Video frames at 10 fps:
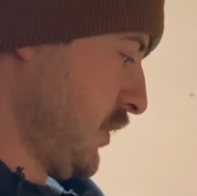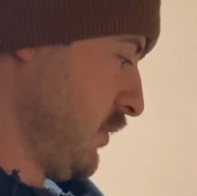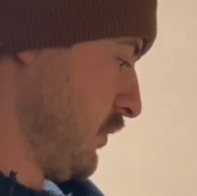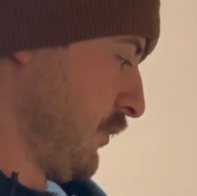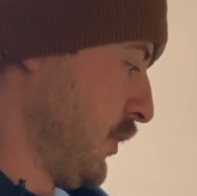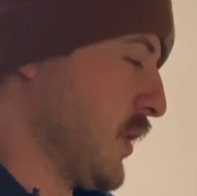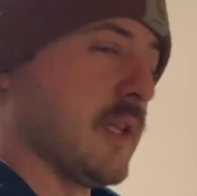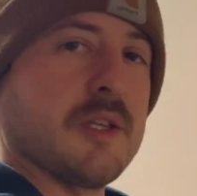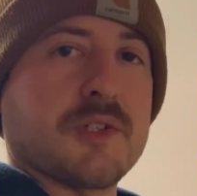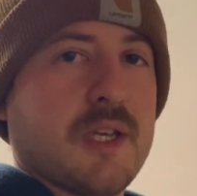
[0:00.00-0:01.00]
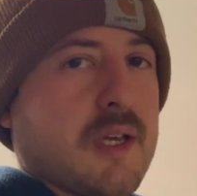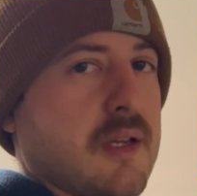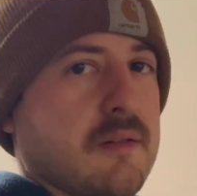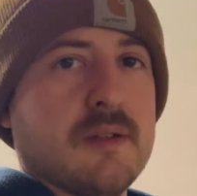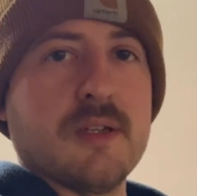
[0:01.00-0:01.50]
If you get this
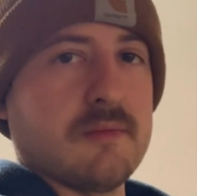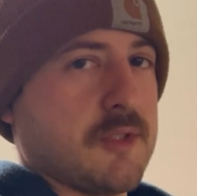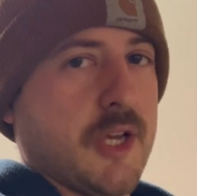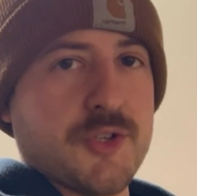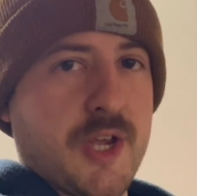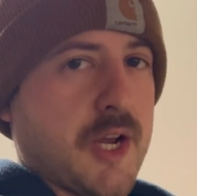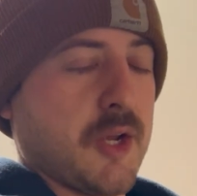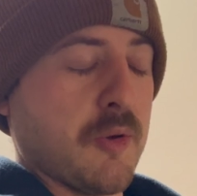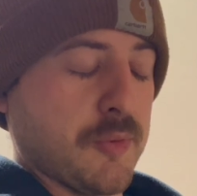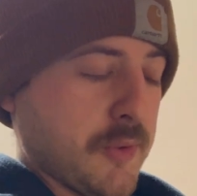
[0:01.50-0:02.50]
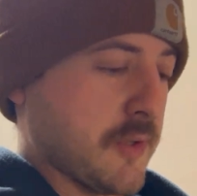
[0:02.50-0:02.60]
kit, it tells you how to go through